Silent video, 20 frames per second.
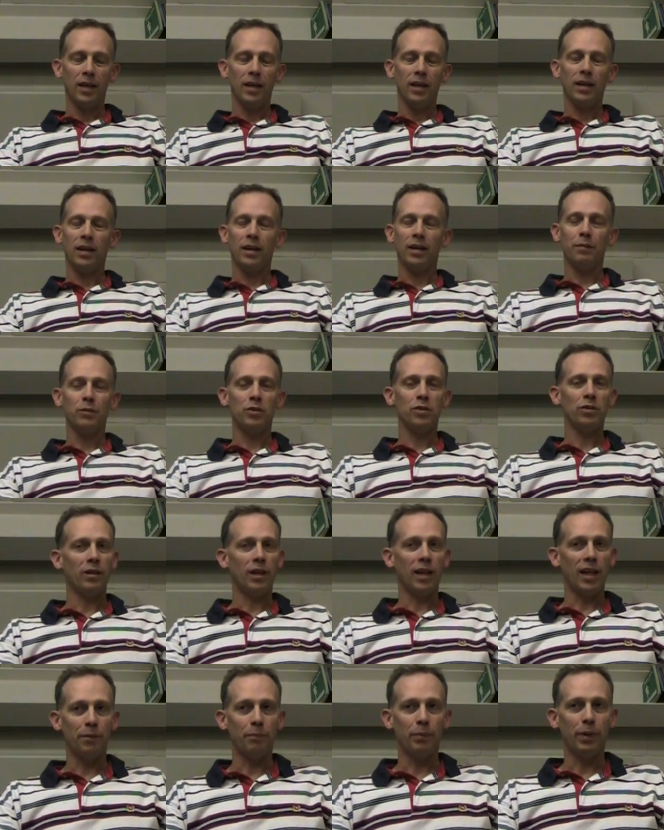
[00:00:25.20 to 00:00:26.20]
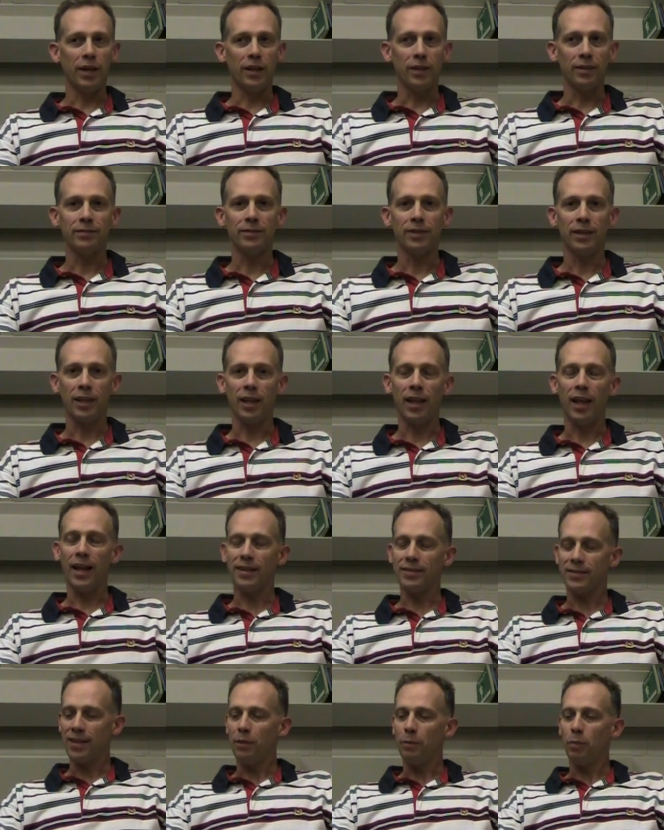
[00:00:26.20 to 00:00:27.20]
I'm doing a lot better. In the
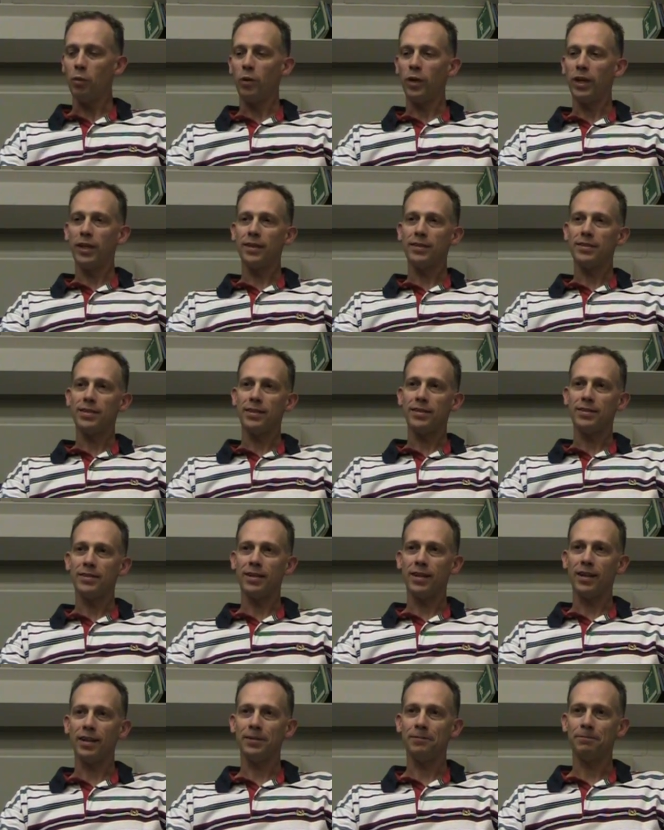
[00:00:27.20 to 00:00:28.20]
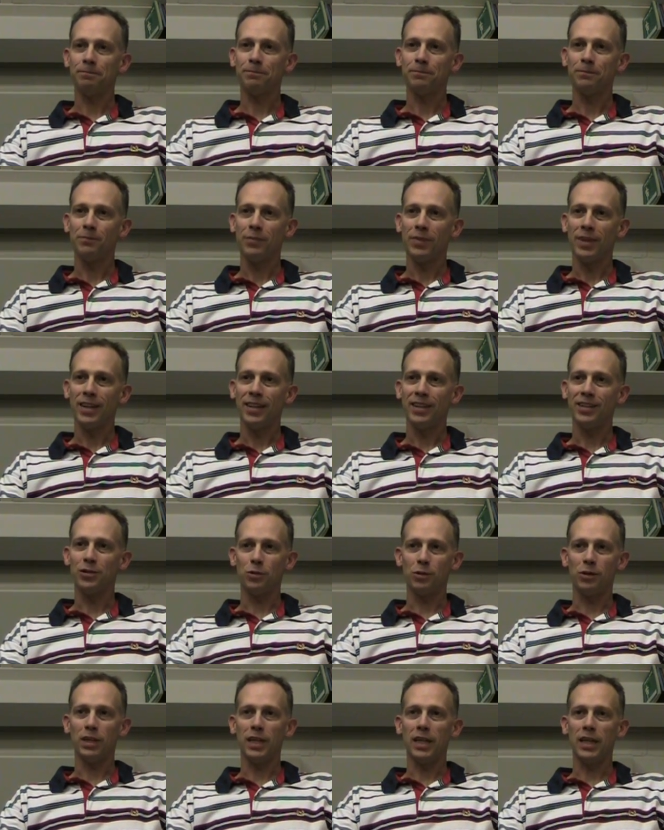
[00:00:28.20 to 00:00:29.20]
last couple weeks, it's
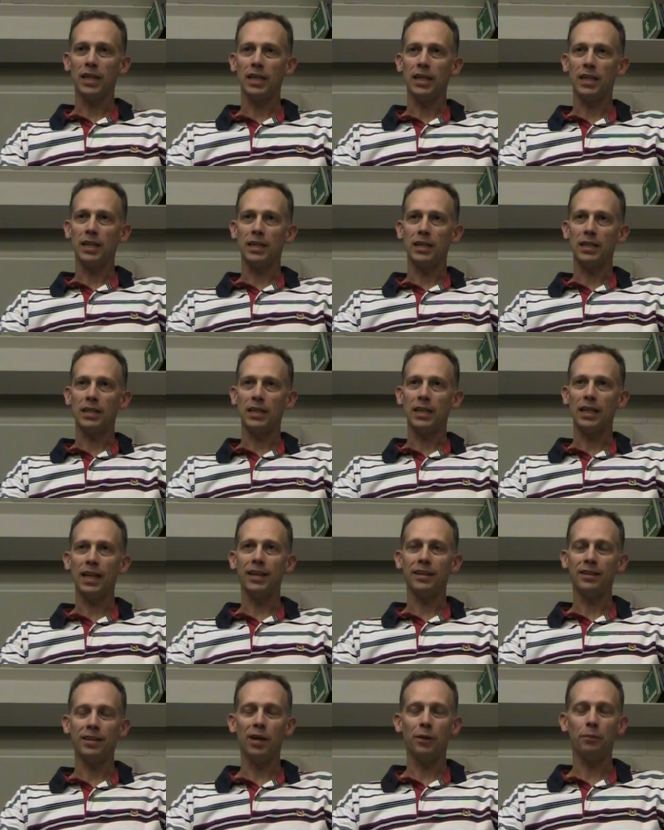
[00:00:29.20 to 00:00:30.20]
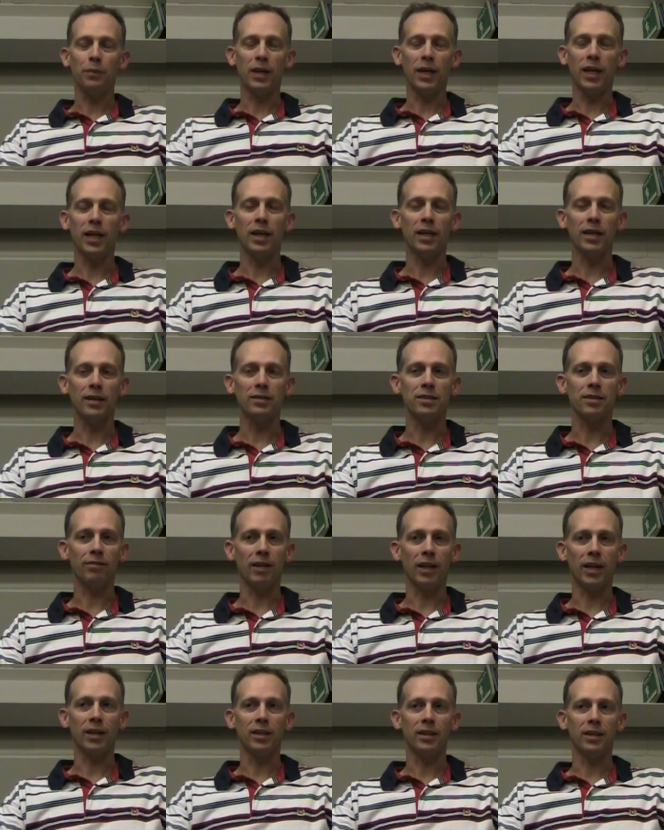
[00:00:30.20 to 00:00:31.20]
really lightened up. The headaches have
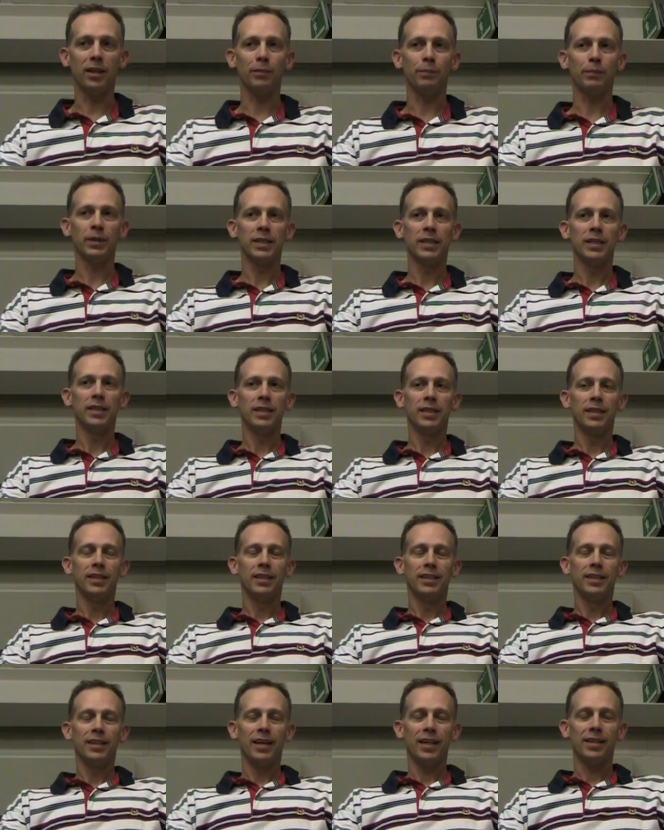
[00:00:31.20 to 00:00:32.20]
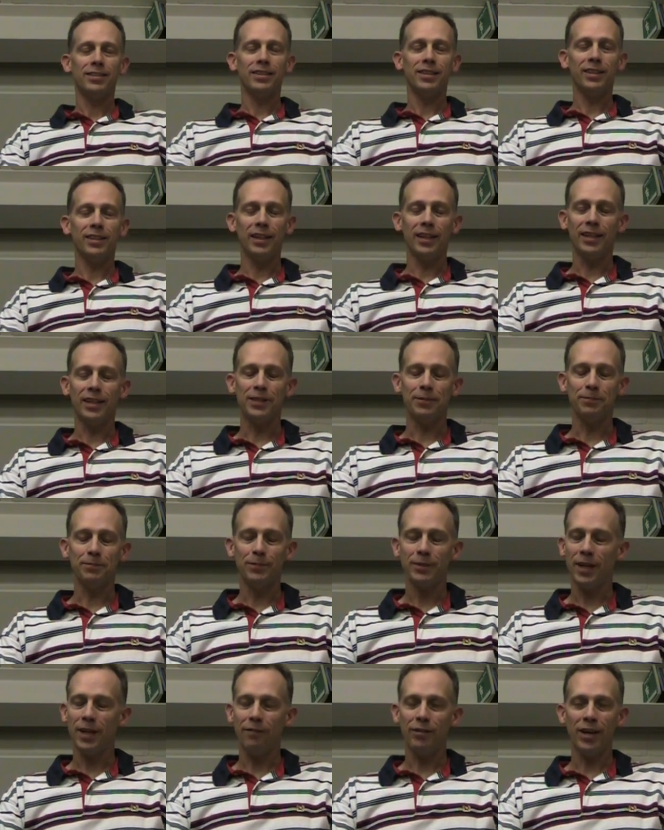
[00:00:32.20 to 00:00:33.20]
lightened up. I still
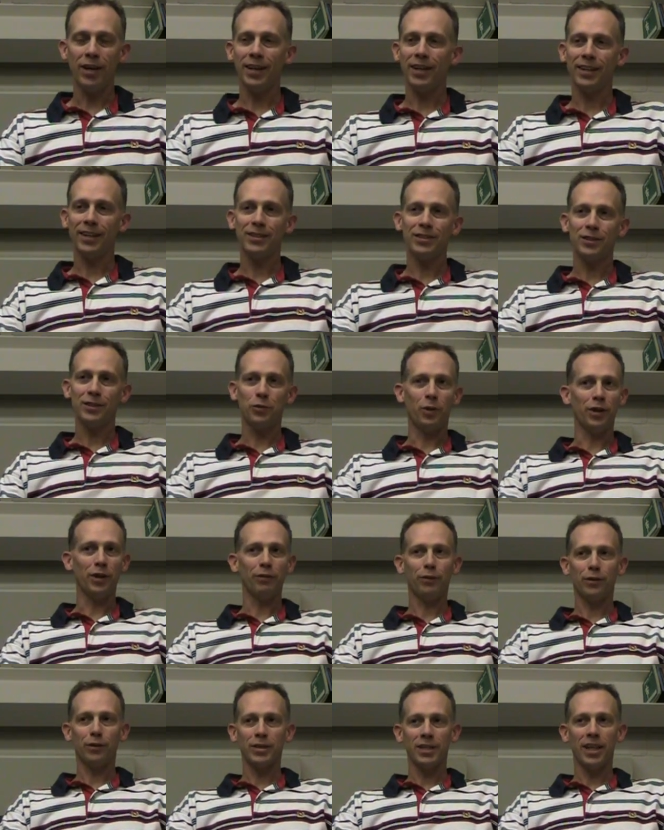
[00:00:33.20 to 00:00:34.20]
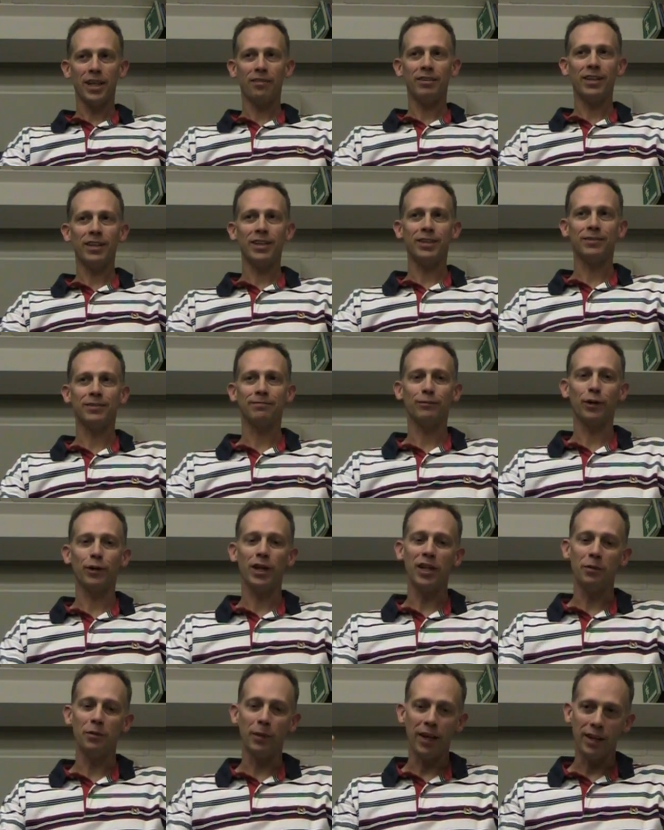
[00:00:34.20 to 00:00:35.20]
have headaches 24/7 and ringing
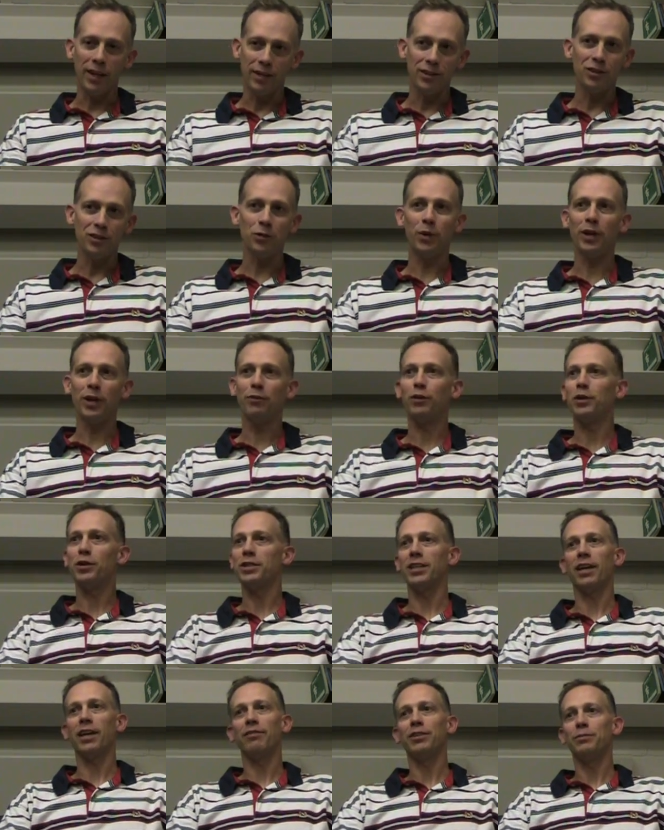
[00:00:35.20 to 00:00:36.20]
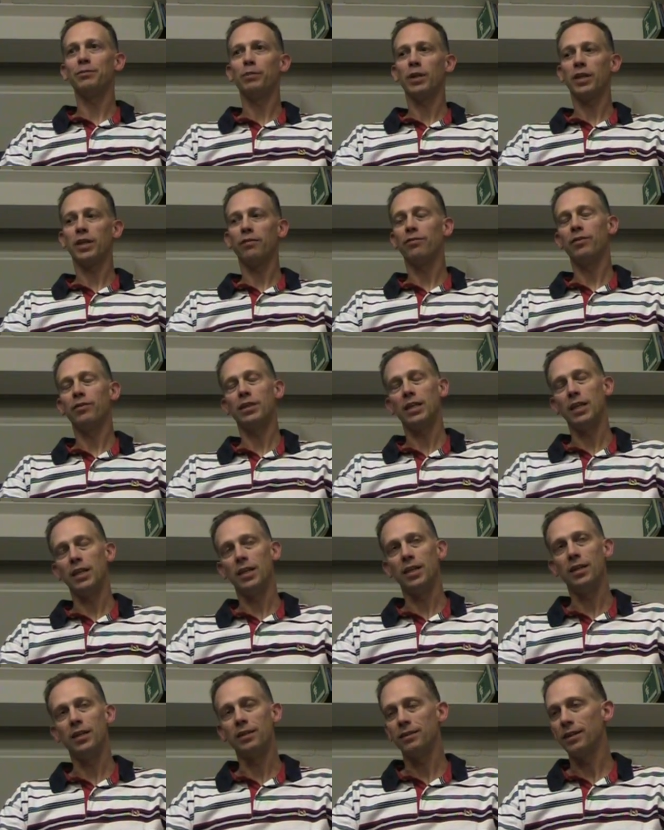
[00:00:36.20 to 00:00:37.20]
in my ears 24/7, but the
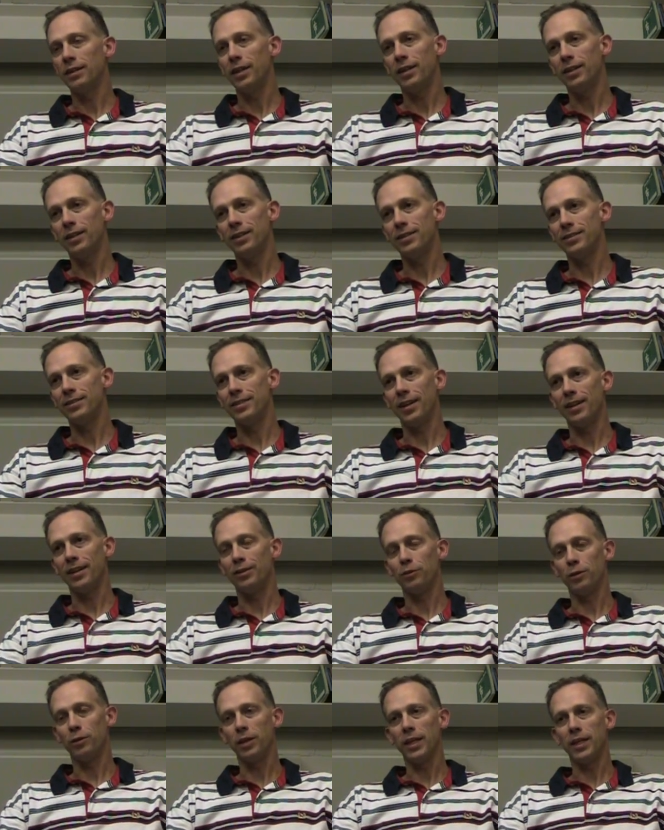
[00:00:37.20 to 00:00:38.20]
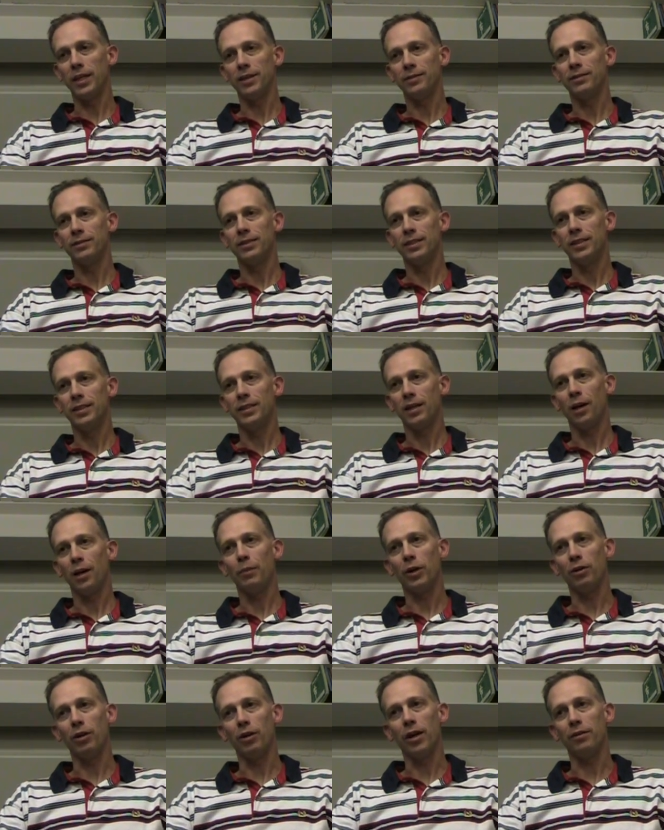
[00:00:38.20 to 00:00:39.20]
fatigue is really coming
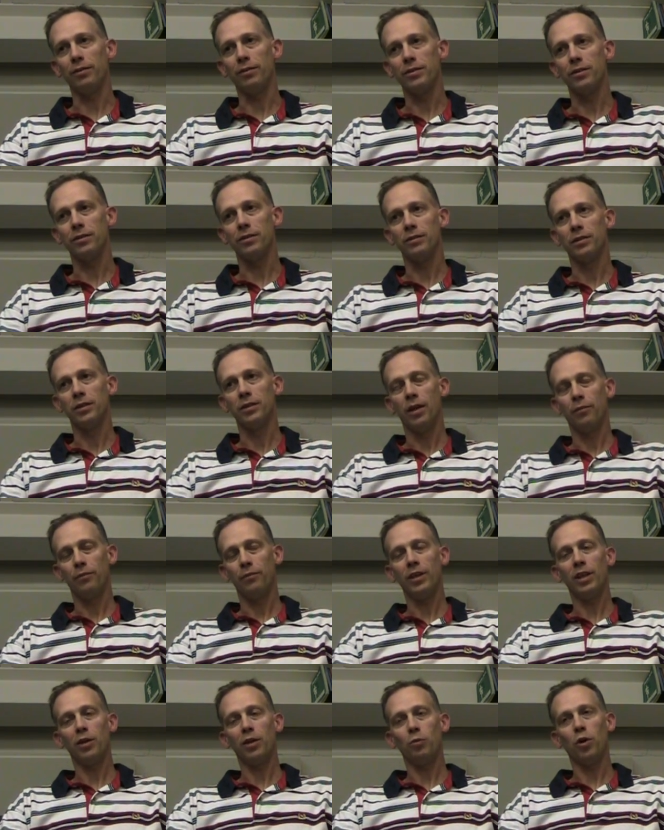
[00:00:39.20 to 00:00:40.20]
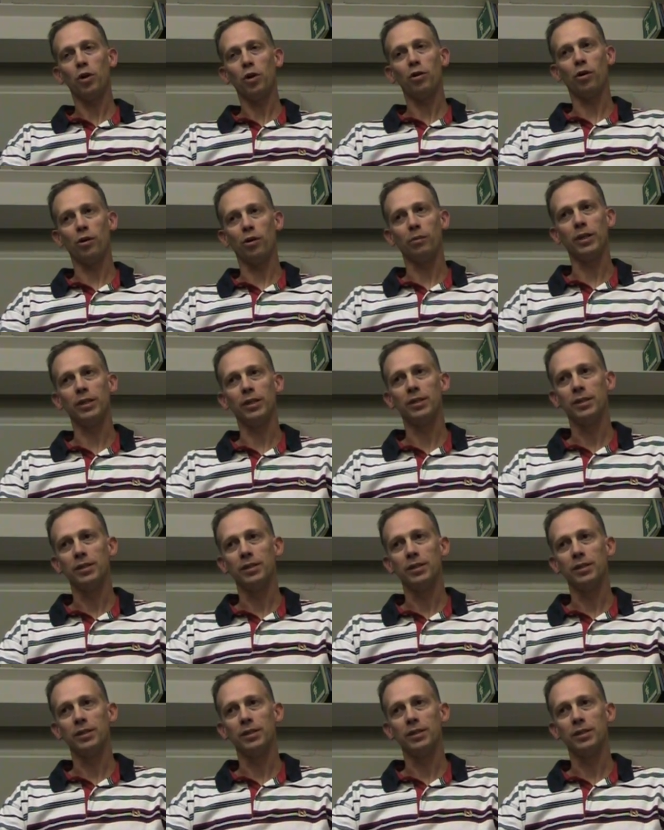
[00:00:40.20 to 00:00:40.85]
around. So feeling more normal.